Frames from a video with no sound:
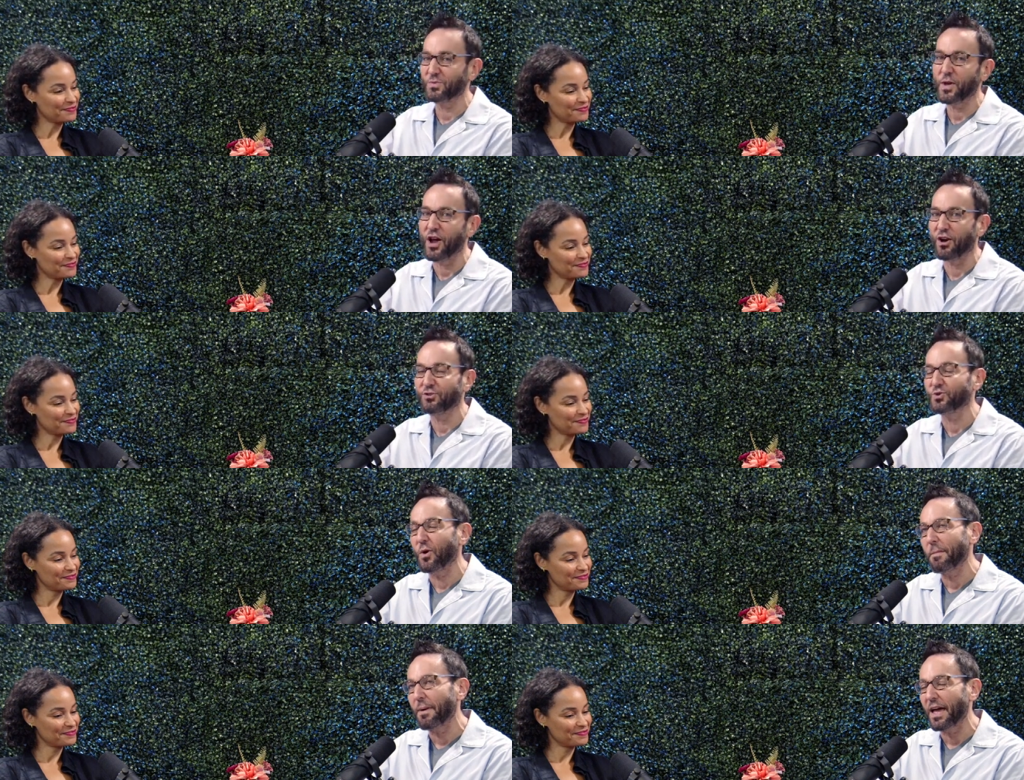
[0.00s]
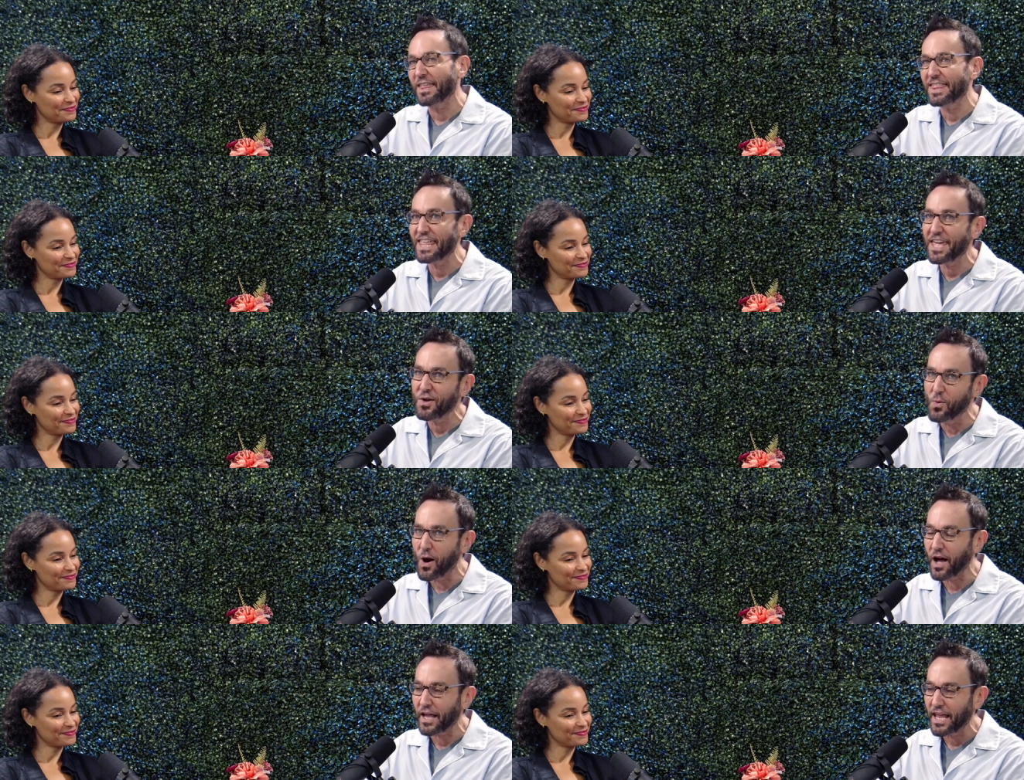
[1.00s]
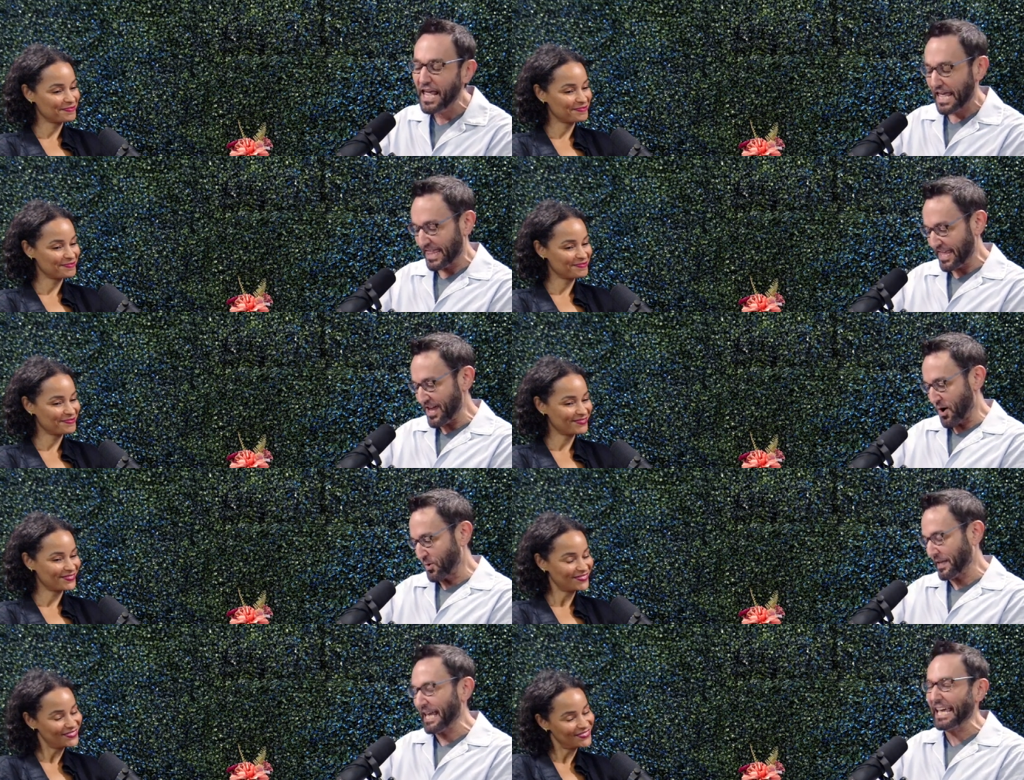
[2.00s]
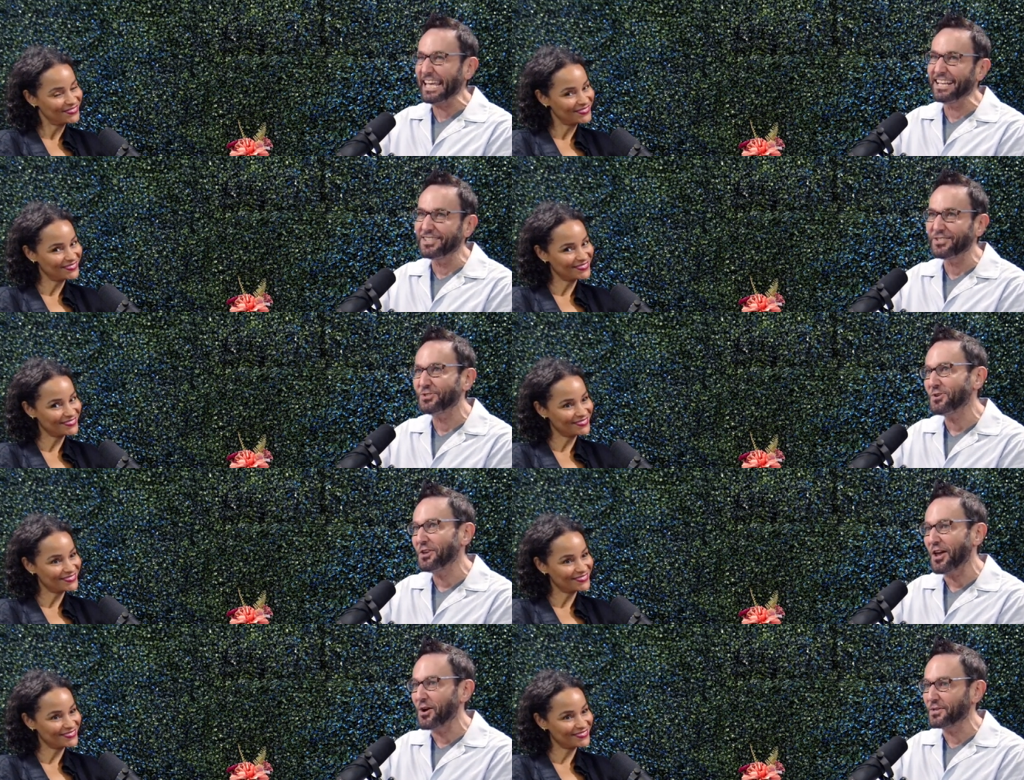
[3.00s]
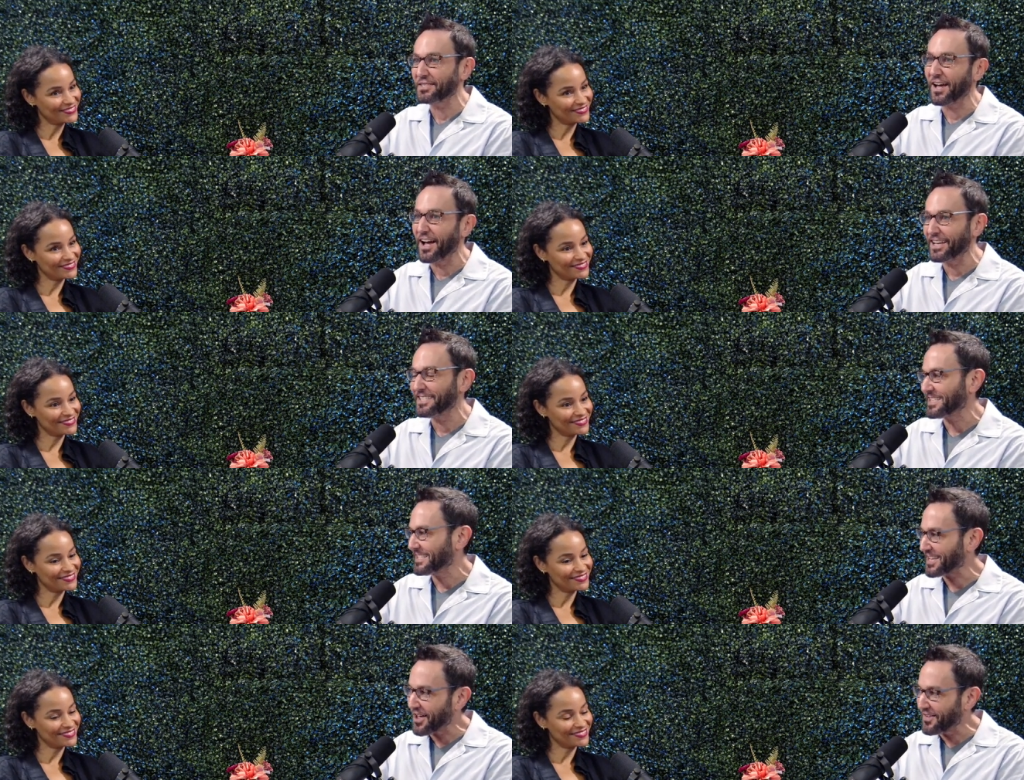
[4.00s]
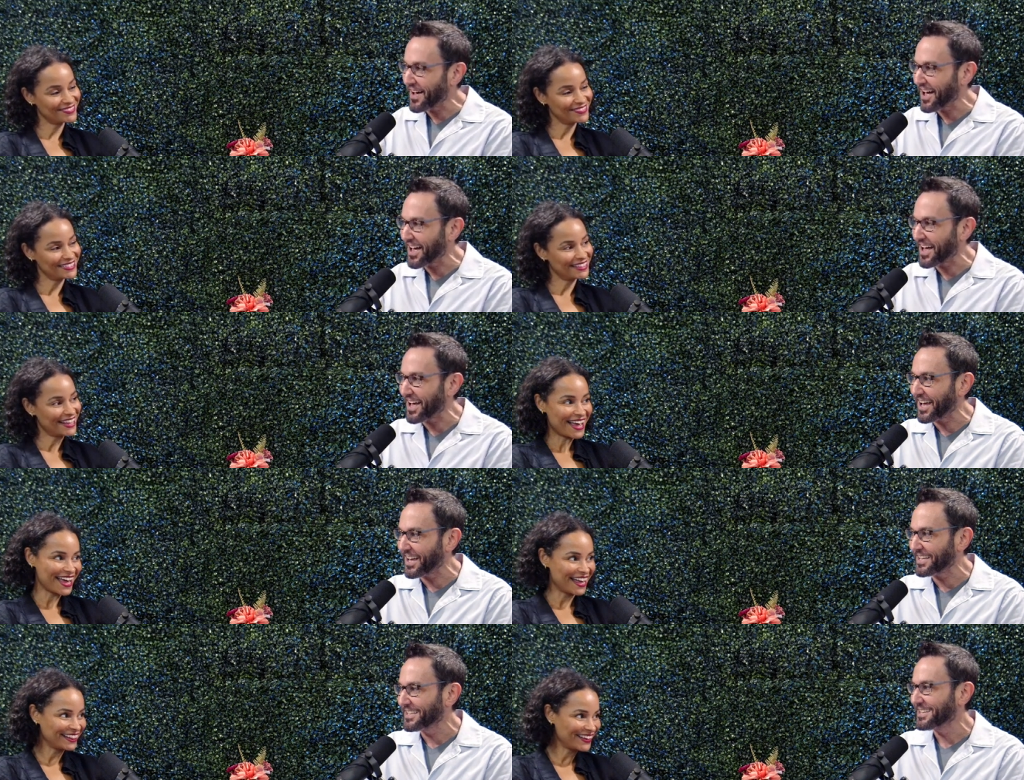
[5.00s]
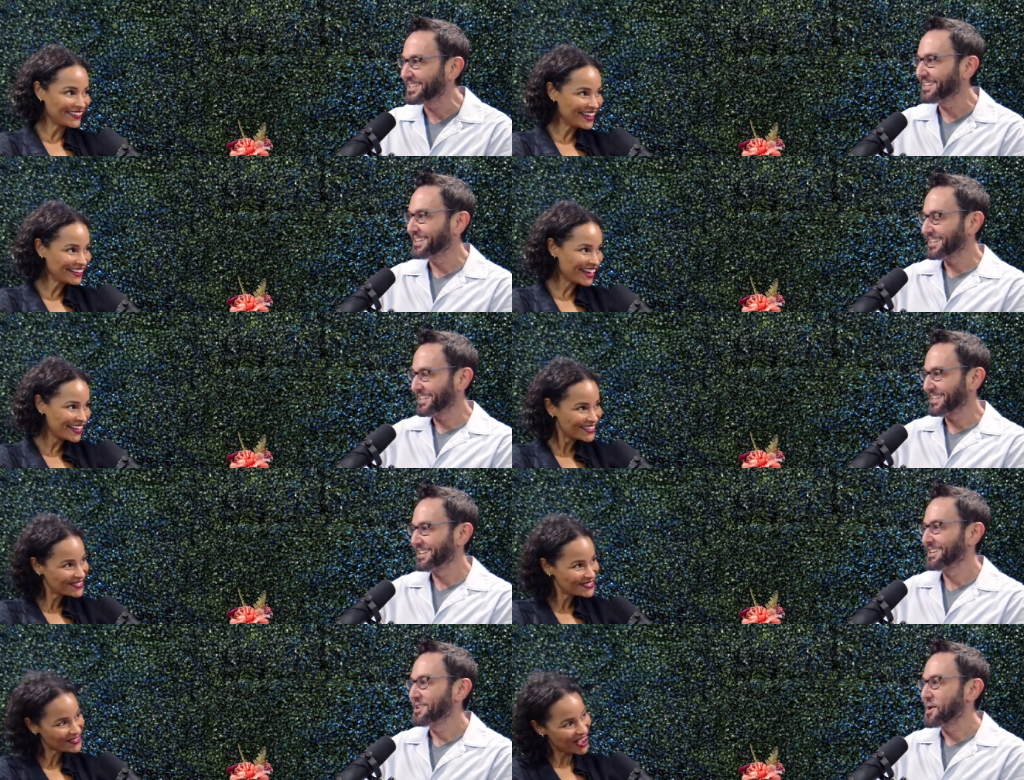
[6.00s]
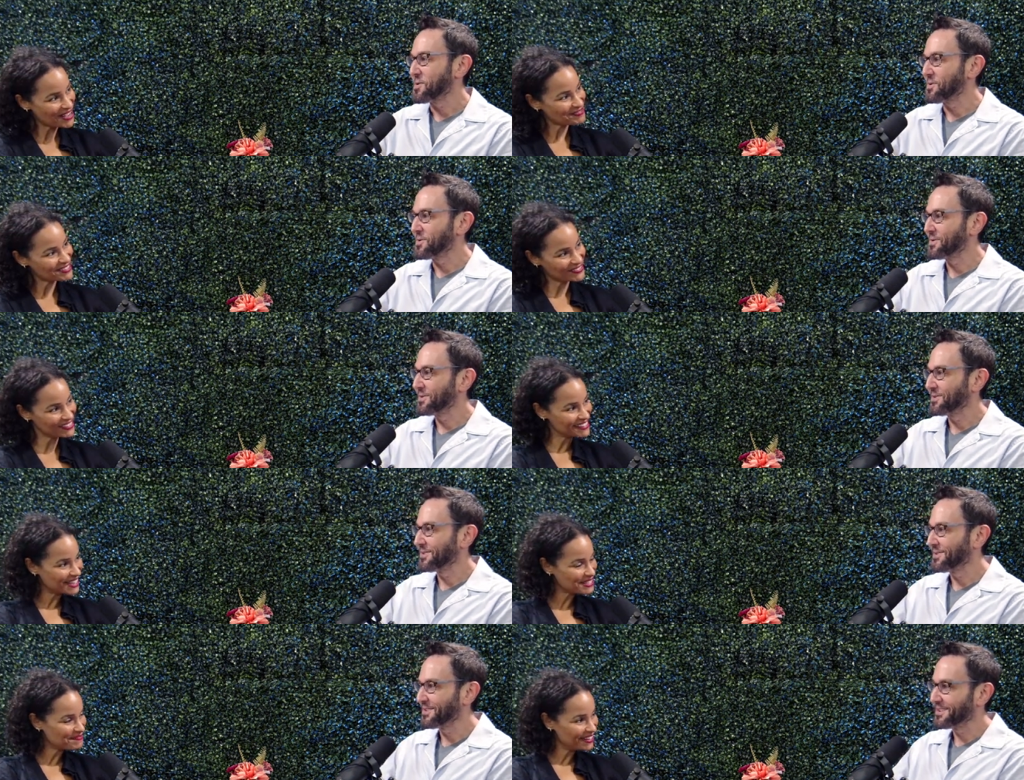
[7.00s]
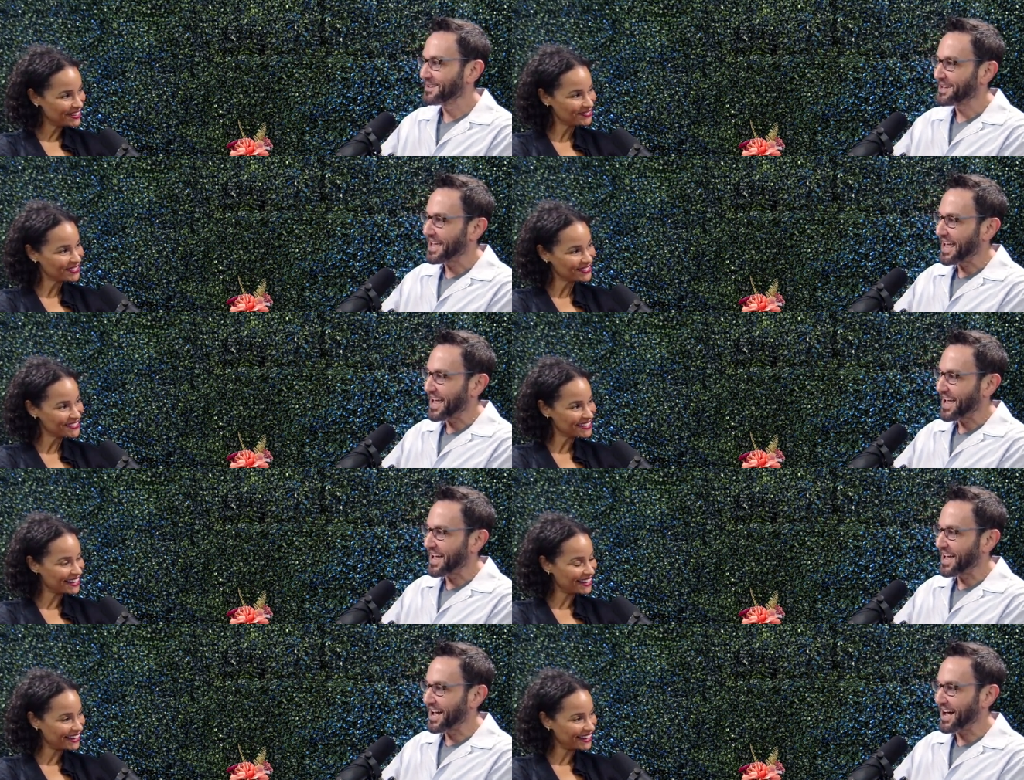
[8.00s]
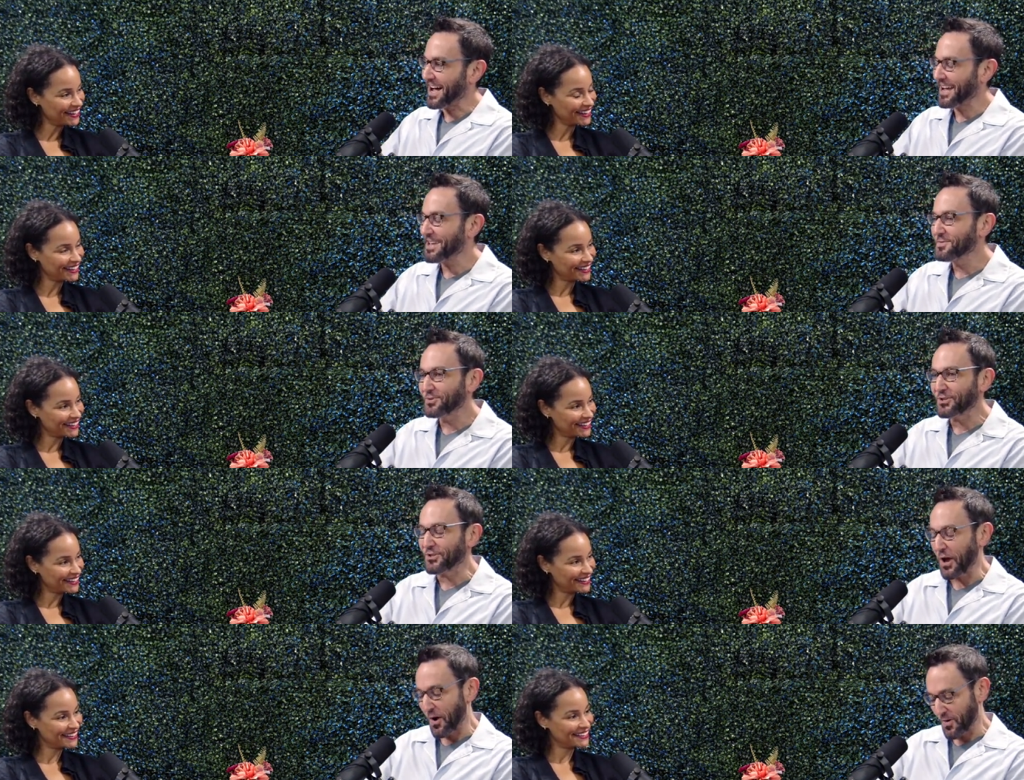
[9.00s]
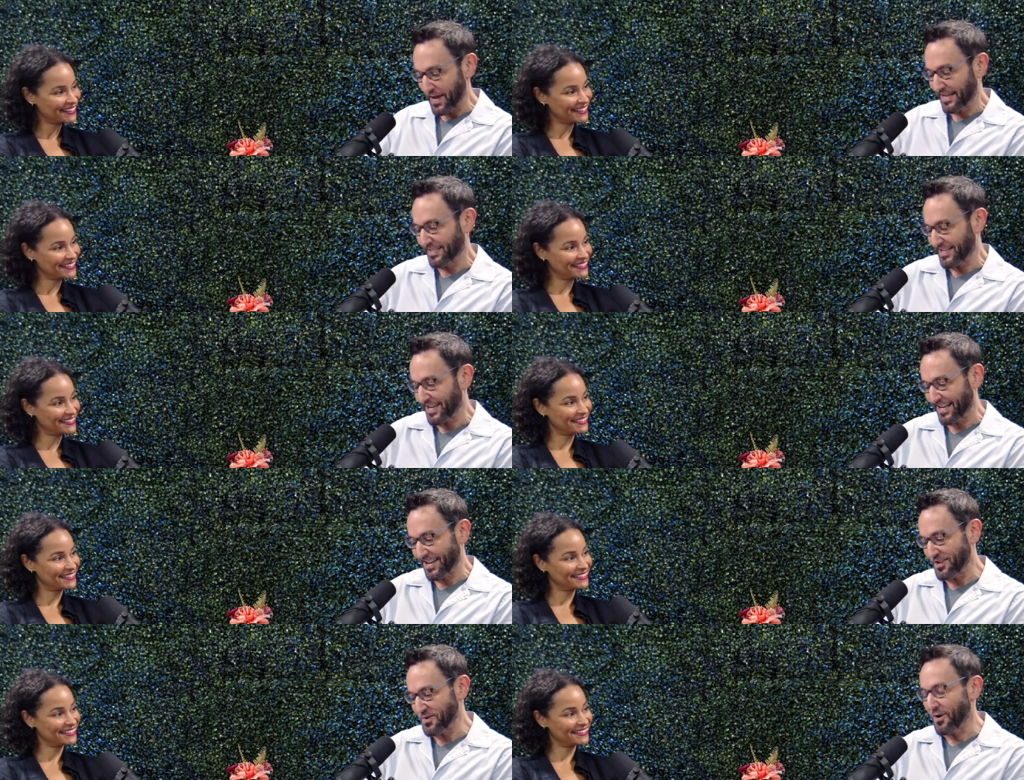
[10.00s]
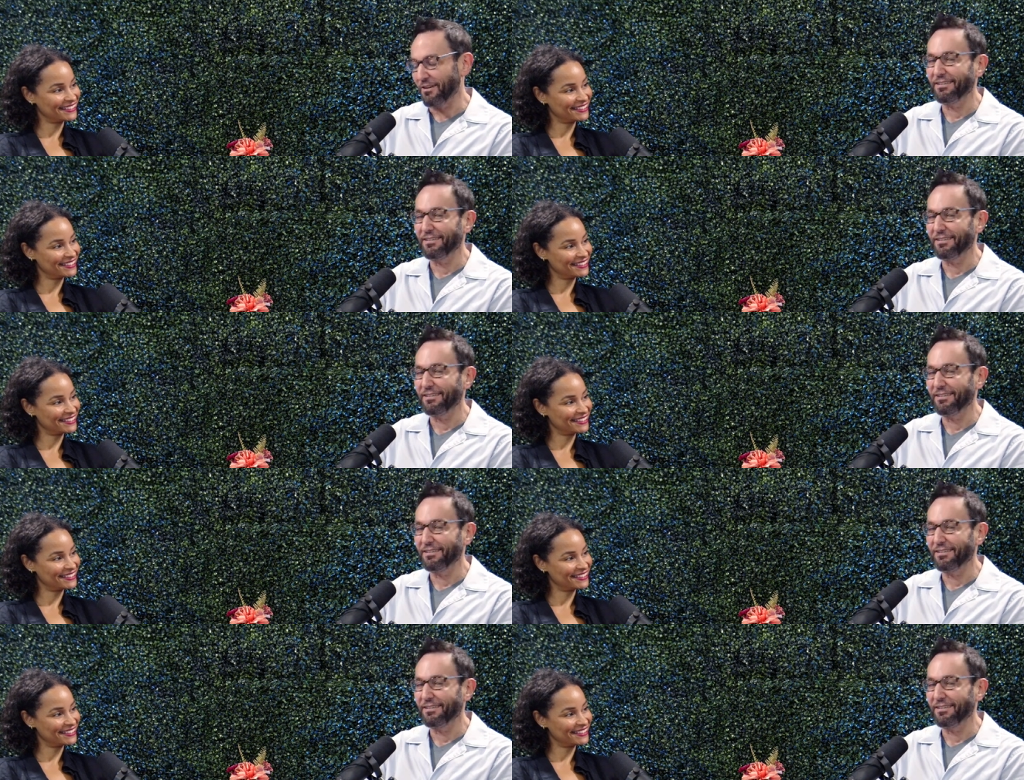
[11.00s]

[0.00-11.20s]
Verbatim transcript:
Speaker 1: we are joined by the one, the only in studio Sai De Silva.
Speaker 2: Hello, hello. I'm so excited to be here with you today.
Speaker 1: I am so excited you are